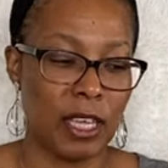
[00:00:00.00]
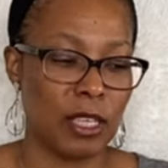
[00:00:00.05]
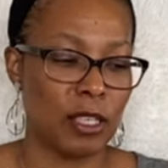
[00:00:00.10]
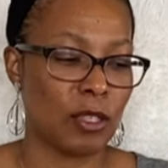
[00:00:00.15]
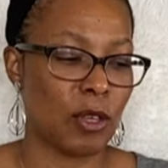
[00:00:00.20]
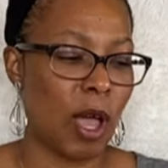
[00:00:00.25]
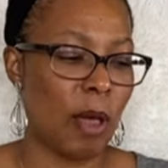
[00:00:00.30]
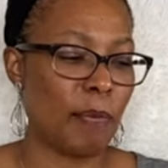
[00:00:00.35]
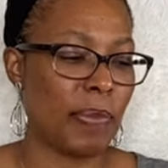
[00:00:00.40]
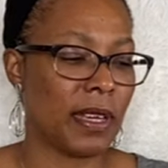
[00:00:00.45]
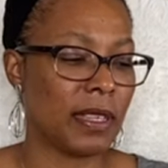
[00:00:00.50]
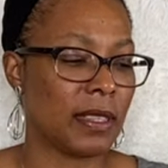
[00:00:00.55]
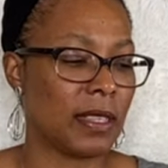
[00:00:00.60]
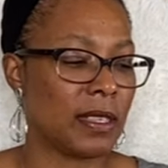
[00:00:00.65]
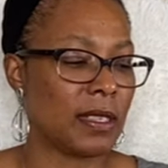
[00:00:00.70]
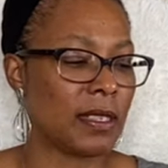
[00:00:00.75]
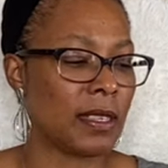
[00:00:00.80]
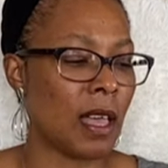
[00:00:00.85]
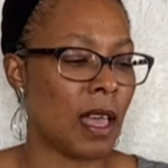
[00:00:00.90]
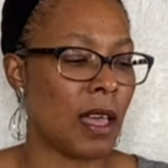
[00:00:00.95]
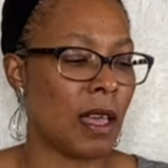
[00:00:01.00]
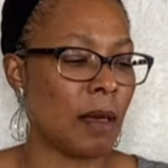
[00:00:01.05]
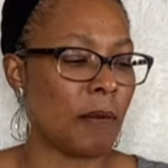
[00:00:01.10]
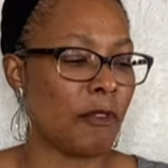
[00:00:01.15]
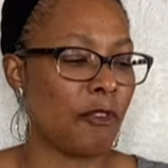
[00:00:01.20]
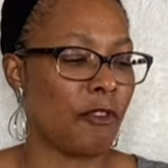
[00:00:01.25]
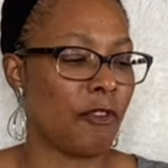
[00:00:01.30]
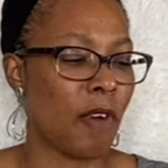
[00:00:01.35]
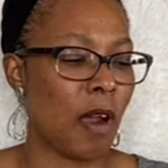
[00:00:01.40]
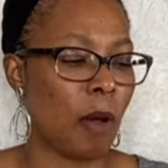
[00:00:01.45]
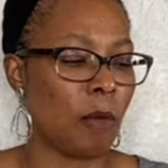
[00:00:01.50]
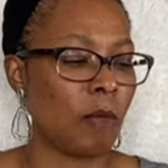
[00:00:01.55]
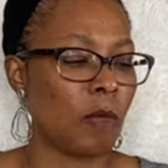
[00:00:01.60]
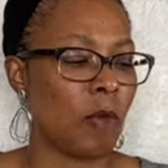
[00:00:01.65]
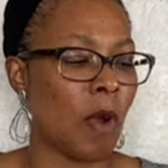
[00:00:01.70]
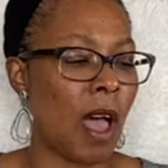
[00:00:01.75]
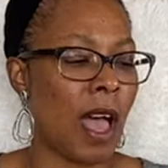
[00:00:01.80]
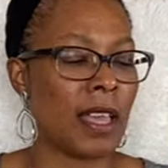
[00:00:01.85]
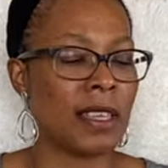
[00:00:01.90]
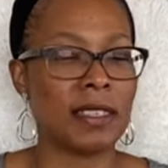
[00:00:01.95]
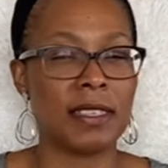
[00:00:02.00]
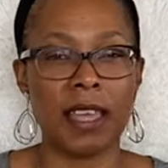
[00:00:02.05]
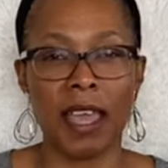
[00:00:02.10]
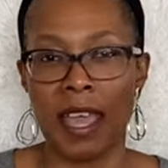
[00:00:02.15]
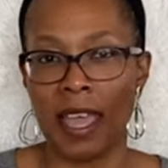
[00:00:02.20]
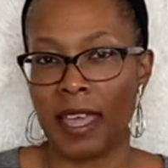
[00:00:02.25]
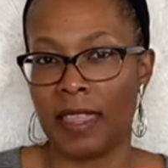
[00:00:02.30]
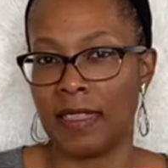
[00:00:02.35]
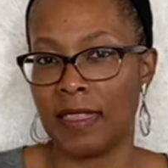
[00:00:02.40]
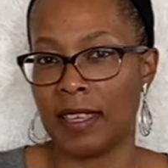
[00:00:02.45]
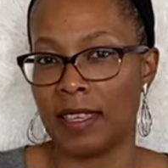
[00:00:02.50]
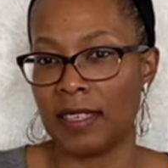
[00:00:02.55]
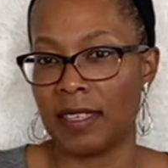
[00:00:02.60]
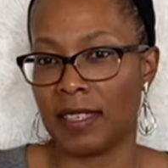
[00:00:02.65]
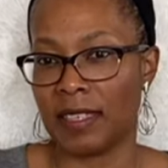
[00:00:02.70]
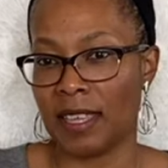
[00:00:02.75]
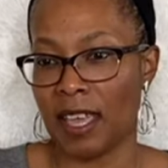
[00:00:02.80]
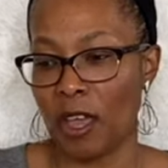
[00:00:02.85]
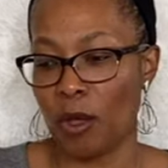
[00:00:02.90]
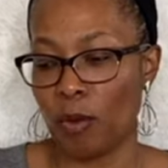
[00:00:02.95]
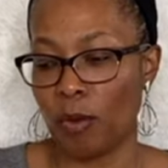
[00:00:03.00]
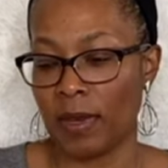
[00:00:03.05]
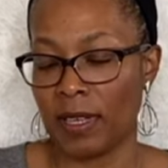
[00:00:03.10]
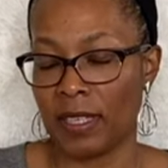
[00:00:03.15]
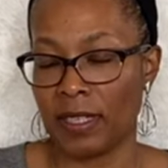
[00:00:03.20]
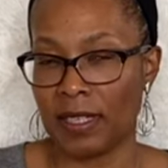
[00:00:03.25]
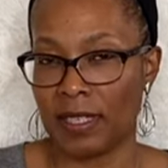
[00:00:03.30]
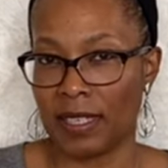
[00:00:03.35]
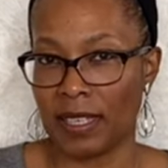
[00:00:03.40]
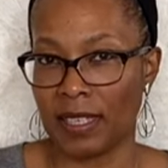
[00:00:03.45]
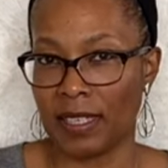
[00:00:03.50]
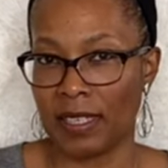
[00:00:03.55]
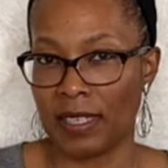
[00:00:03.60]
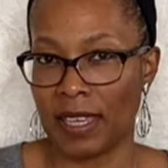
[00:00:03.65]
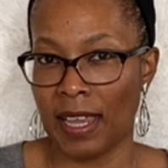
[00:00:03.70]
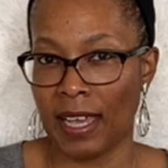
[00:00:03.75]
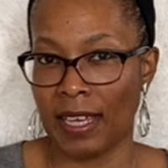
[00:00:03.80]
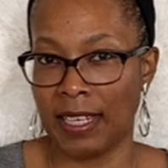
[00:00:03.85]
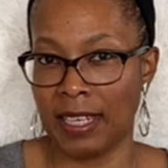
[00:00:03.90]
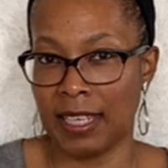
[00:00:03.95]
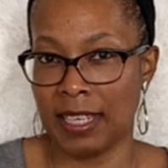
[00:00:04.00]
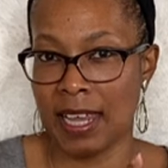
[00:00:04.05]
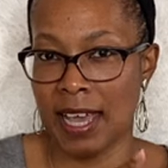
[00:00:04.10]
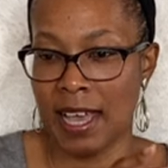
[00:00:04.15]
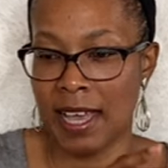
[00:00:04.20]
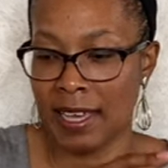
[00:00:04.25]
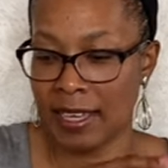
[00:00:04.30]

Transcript: So I picked this up from Ross and this set was $6.99.